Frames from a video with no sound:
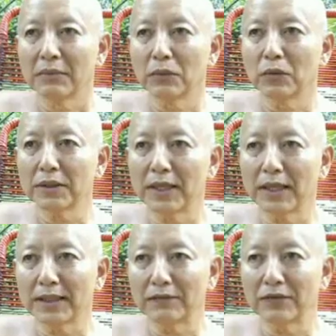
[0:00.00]
But what I
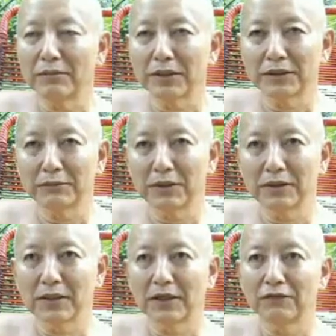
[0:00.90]
like very much about
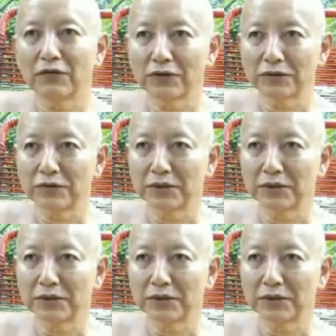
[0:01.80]
the Thai forest